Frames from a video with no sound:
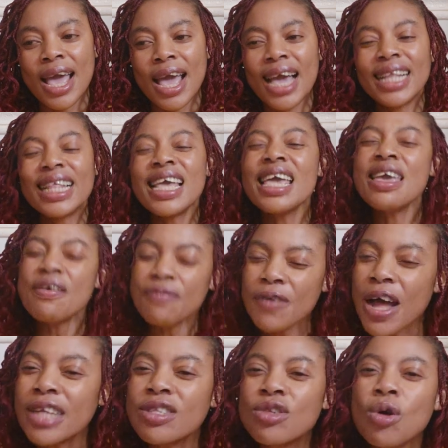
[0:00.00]
And if
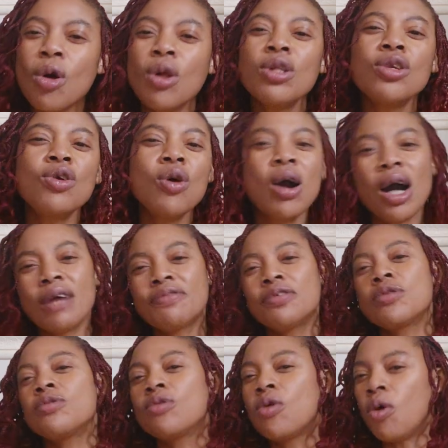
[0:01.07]
at all you have
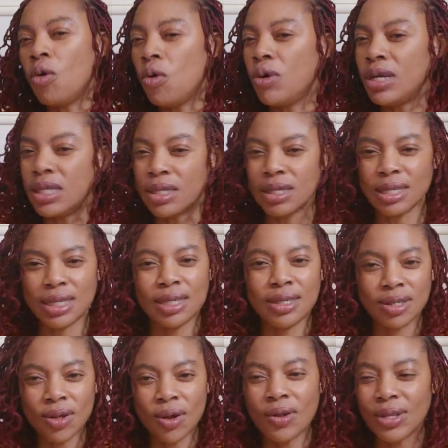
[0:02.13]
to go into the
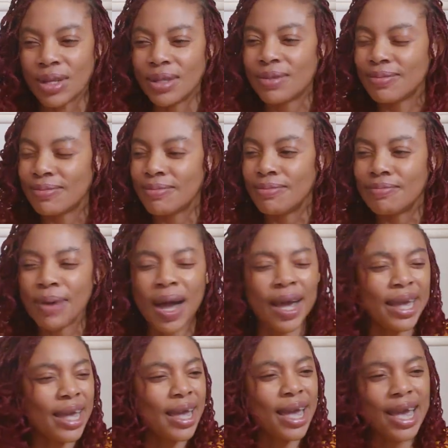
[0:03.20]
sun
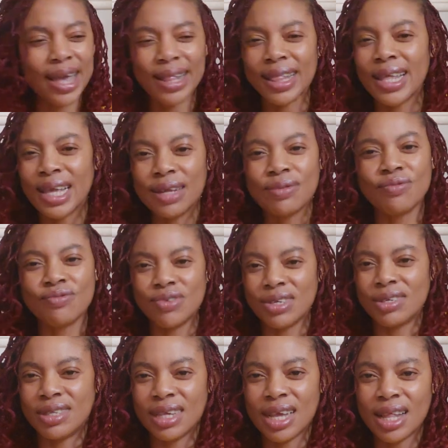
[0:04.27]
by any
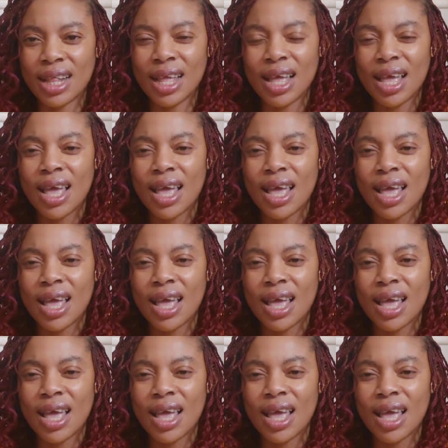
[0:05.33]
reason,